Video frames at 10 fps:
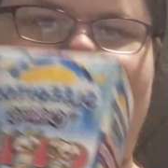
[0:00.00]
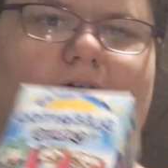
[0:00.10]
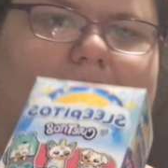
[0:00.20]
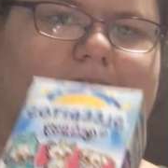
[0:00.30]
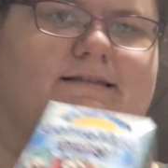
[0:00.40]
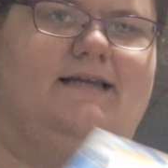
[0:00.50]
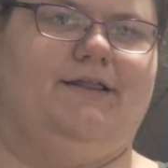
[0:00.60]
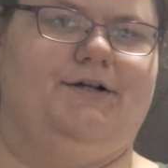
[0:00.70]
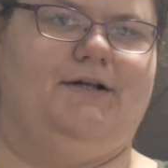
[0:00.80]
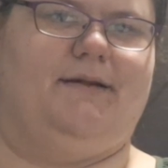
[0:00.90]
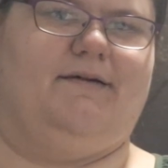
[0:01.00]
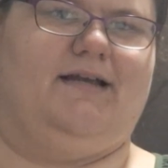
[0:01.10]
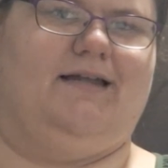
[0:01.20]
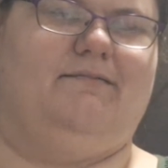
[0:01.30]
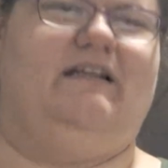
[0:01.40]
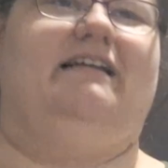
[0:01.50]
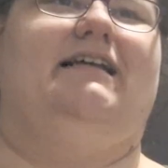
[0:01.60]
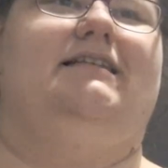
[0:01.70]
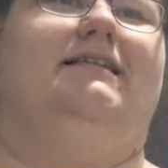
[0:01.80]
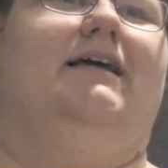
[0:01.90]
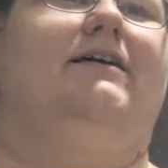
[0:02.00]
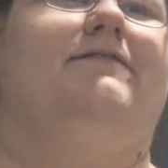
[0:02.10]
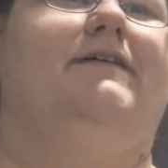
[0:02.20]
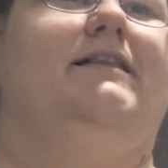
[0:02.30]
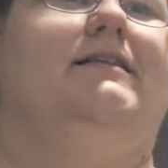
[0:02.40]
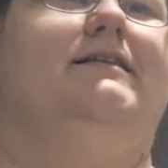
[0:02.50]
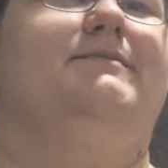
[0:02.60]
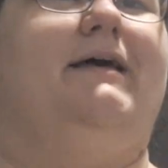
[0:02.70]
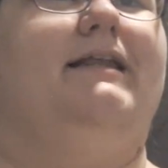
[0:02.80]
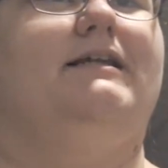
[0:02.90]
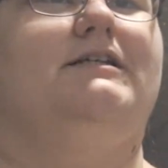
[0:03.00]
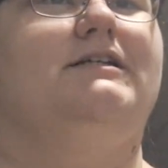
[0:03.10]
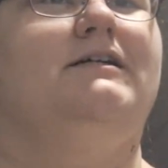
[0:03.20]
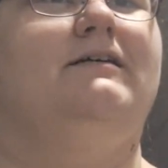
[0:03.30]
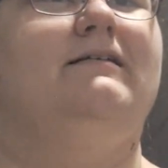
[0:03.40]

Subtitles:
not say their name again in case I offend the Spanish.